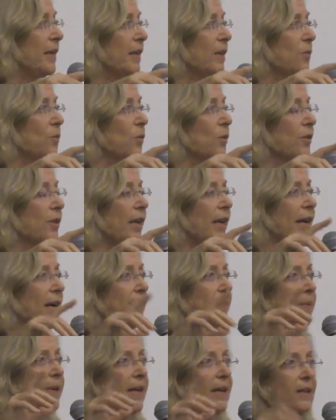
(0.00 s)
in
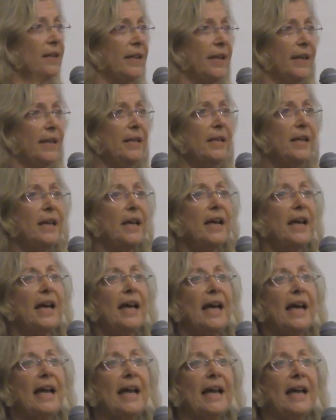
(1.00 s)
WordCamp L A,
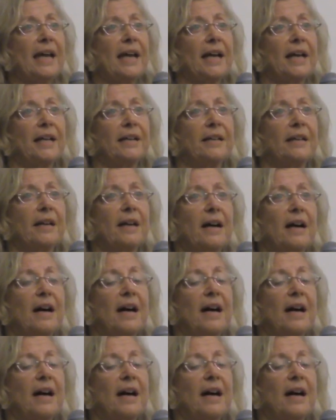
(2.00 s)
and